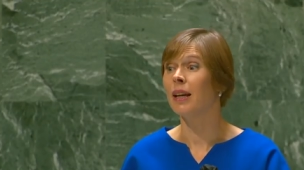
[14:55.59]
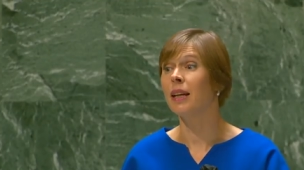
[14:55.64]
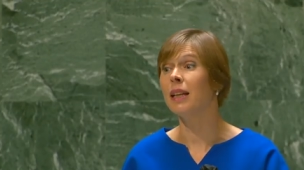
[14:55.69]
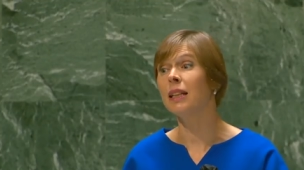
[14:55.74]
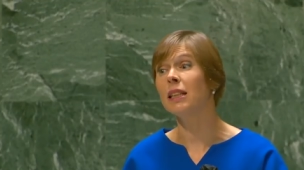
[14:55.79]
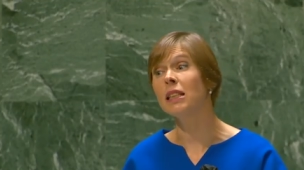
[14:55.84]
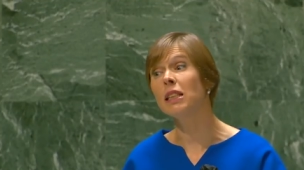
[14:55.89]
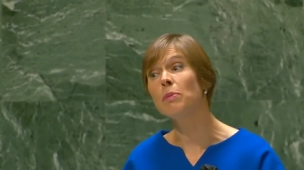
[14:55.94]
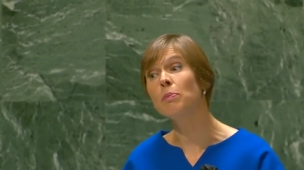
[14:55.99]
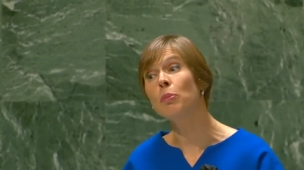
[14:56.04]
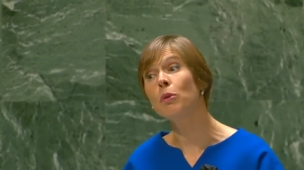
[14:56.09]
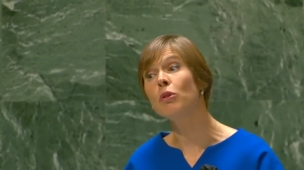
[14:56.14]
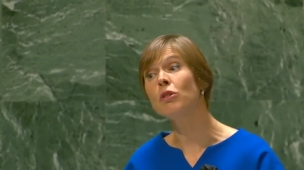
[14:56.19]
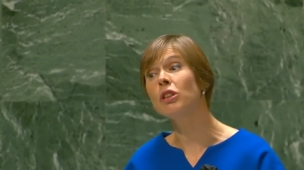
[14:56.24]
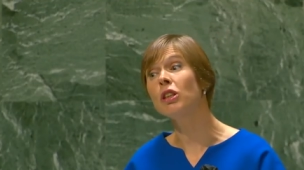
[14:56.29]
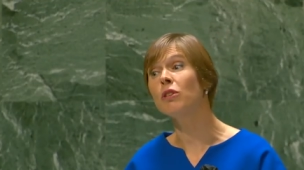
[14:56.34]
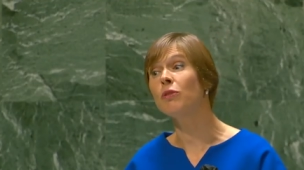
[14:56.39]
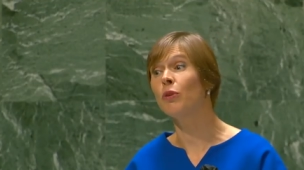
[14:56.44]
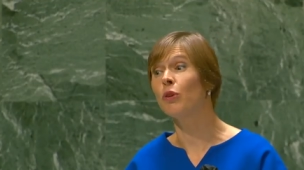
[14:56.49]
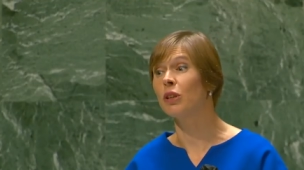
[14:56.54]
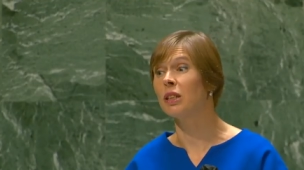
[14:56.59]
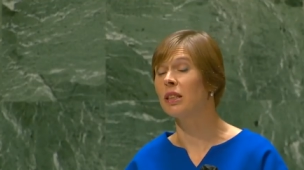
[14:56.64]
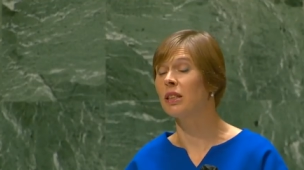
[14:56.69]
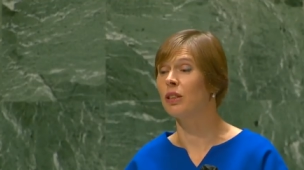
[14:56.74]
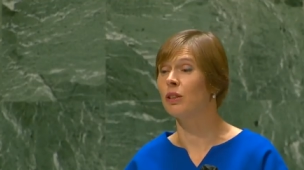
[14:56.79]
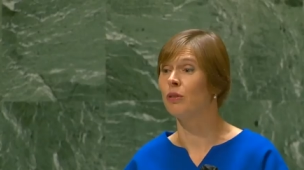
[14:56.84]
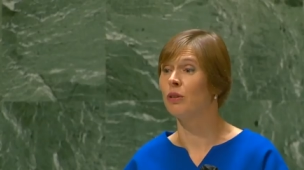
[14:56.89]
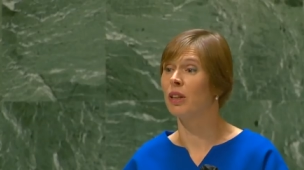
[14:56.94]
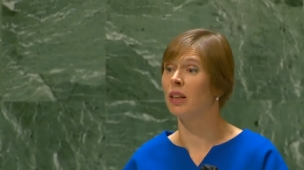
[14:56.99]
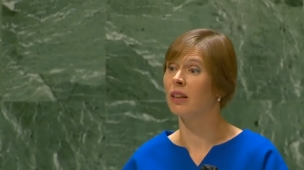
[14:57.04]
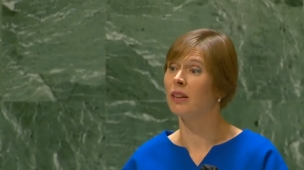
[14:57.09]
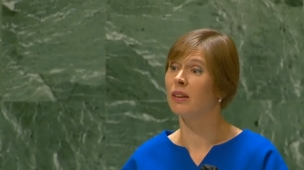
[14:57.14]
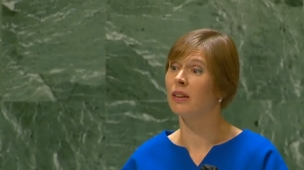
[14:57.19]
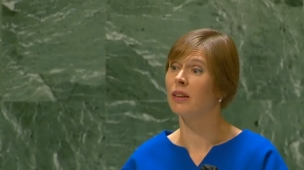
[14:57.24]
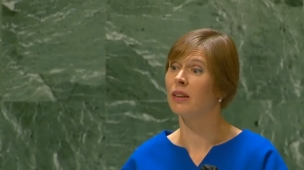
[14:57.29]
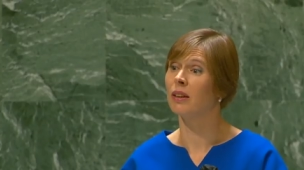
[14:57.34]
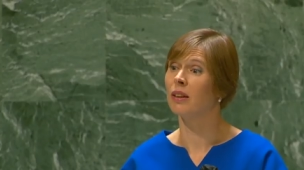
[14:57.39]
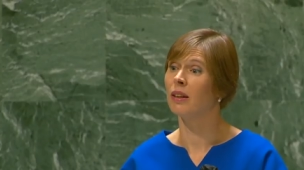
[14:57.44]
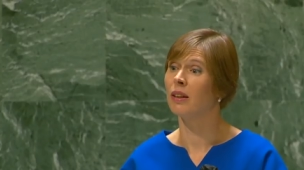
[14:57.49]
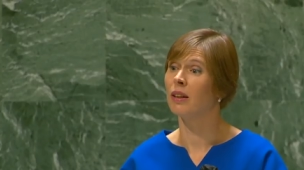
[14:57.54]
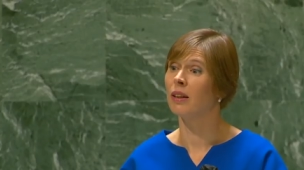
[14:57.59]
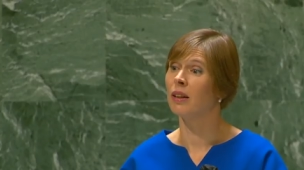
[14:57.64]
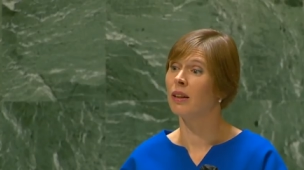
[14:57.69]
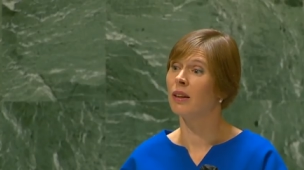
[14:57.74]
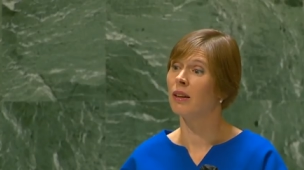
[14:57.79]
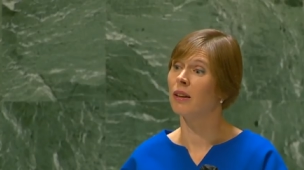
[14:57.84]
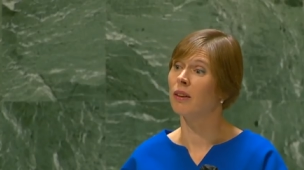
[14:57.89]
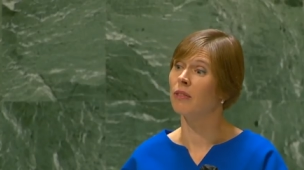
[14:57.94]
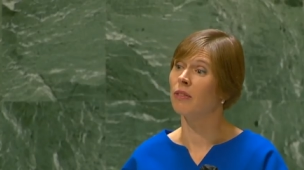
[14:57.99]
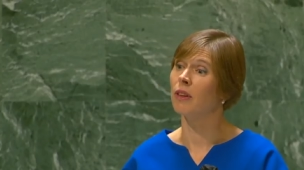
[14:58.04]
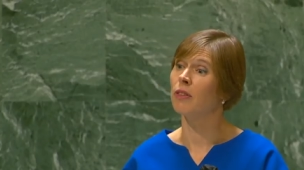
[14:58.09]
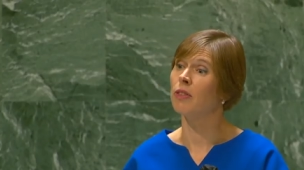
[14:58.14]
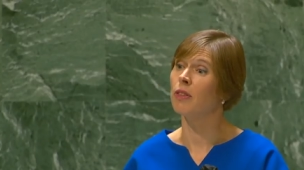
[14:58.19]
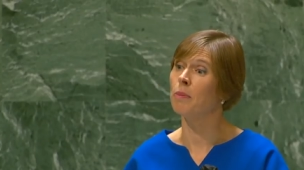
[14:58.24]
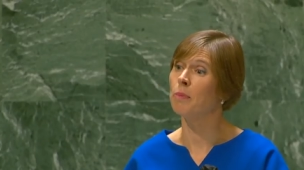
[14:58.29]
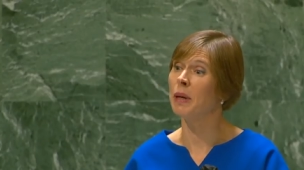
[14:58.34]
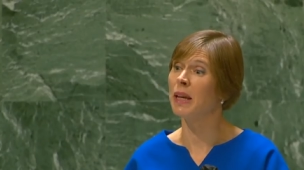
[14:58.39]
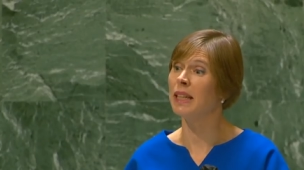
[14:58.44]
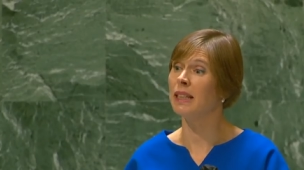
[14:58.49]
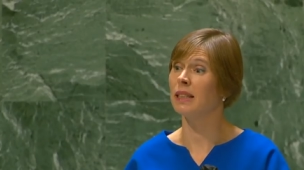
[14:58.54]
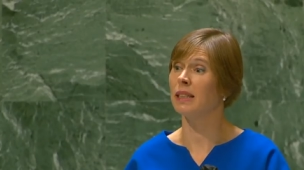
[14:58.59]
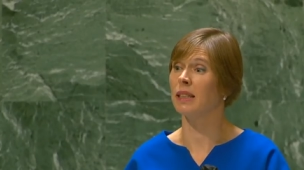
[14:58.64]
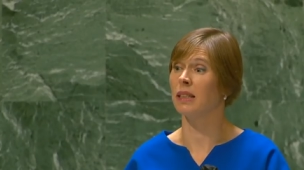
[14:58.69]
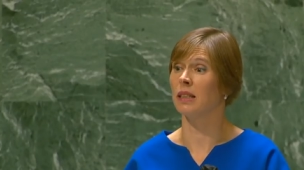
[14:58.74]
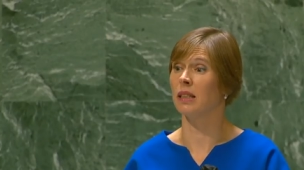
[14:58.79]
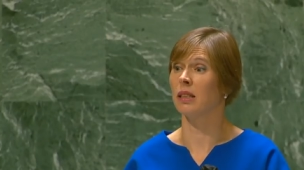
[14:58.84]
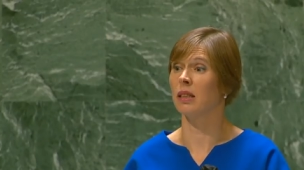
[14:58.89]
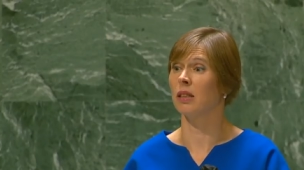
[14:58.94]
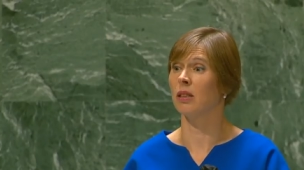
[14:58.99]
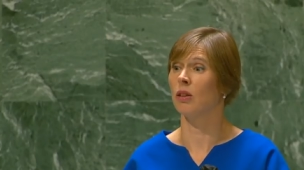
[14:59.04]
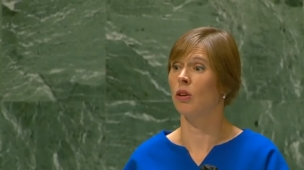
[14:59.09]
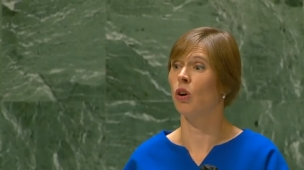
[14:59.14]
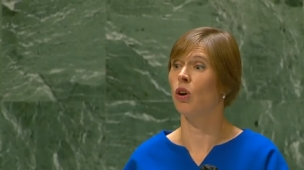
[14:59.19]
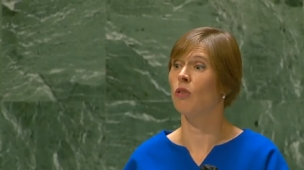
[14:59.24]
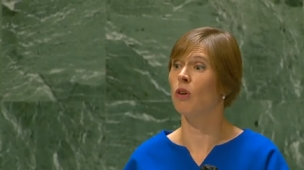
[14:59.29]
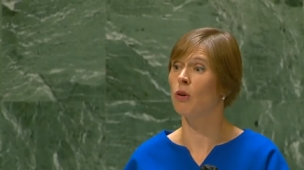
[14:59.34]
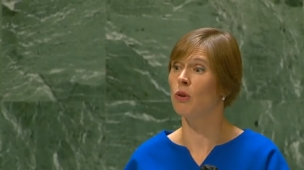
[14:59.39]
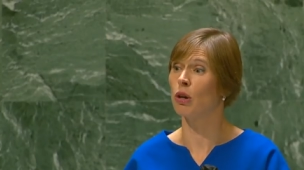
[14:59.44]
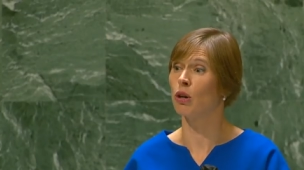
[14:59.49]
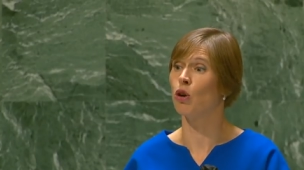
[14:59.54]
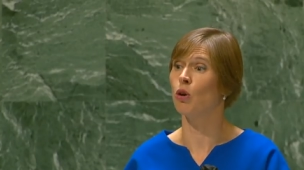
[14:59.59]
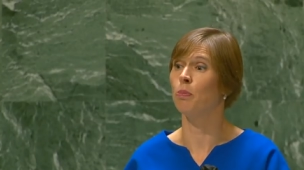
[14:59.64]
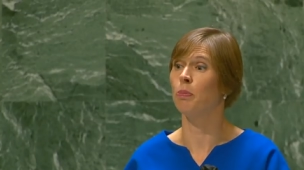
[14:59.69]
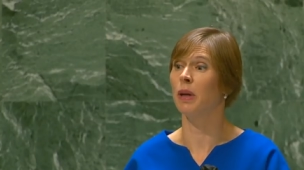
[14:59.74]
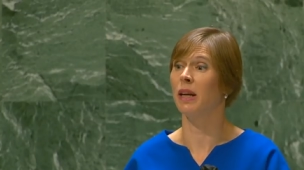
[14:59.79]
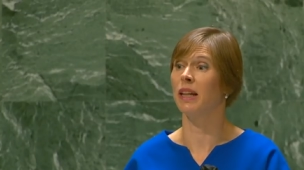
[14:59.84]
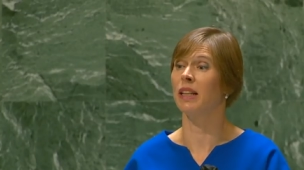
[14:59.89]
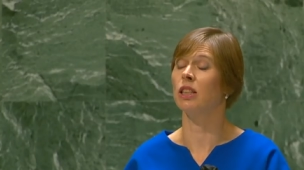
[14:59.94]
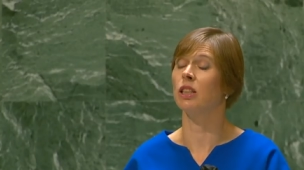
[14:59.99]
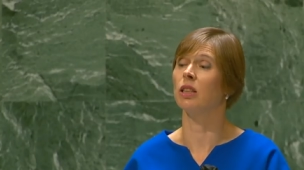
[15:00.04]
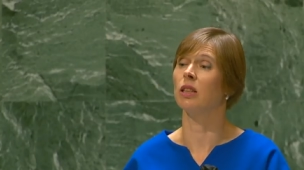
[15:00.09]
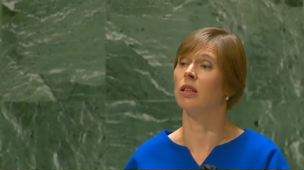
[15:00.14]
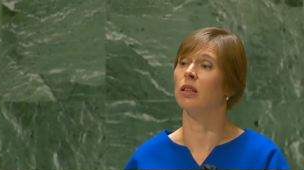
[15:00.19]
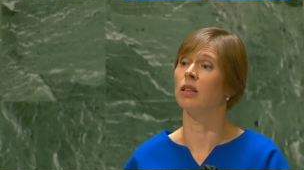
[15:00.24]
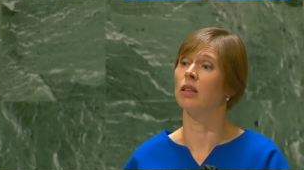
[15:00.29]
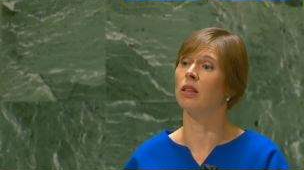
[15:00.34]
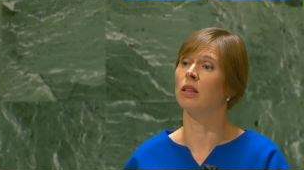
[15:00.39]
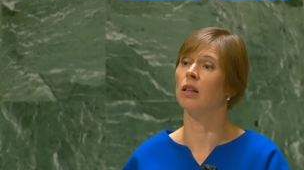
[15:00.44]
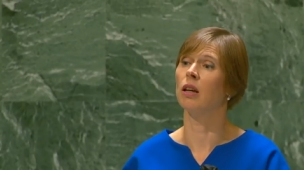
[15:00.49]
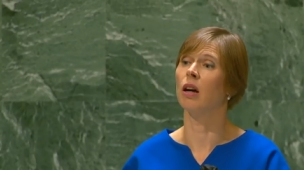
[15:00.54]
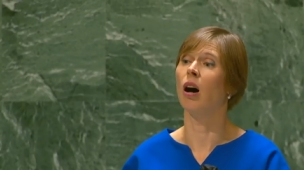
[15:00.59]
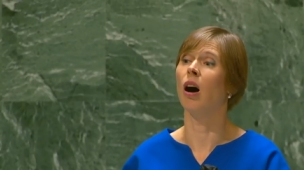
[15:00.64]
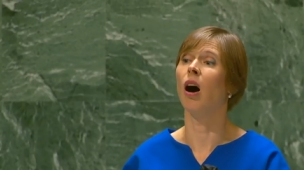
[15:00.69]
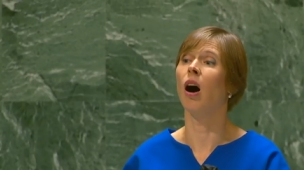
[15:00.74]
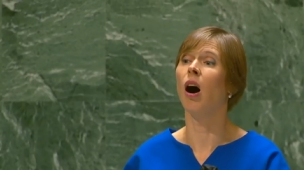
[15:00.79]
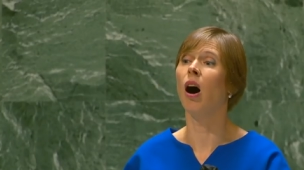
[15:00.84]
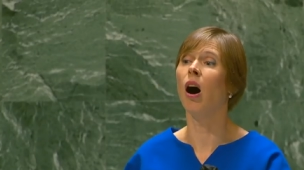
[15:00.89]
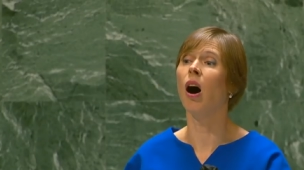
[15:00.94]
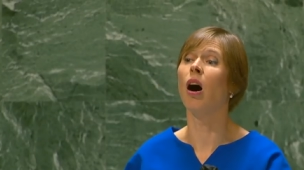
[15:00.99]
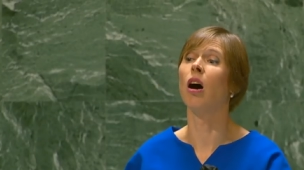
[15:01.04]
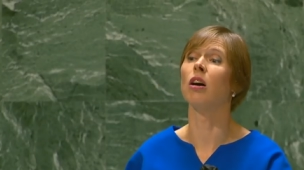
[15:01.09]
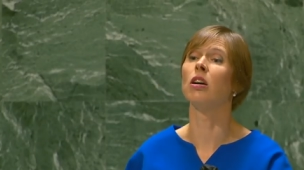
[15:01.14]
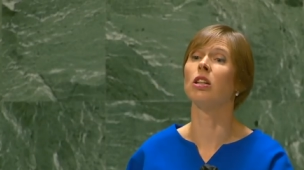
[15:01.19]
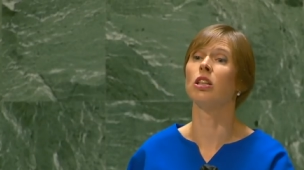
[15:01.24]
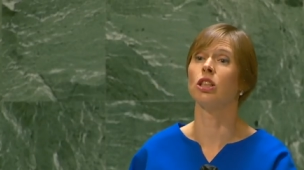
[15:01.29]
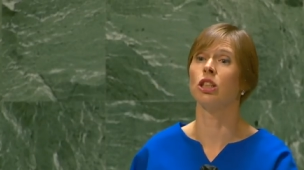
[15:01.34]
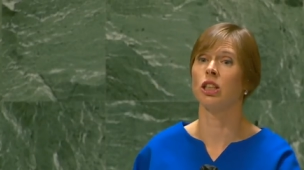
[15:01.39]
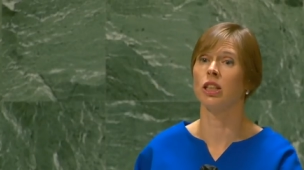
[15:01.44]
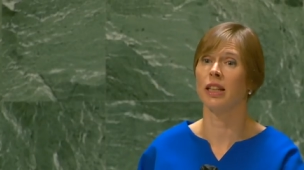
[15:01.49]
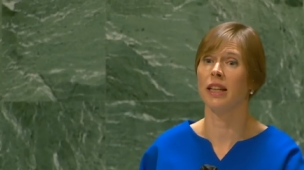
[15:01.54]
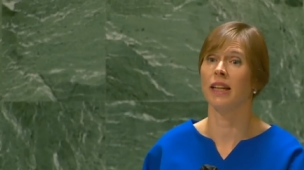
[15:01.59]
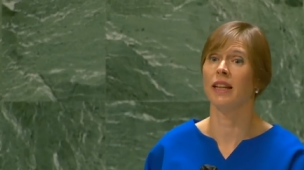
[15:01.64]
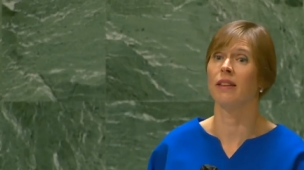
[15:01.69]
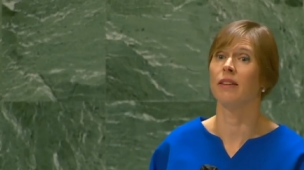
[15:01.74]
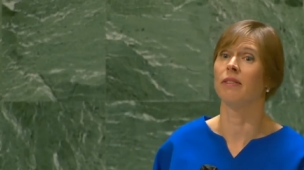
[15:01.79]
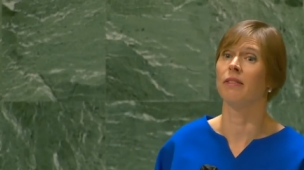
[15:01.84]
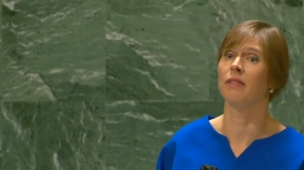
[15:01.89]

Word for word: It is important for Estonia that the basis of our cooperation are shared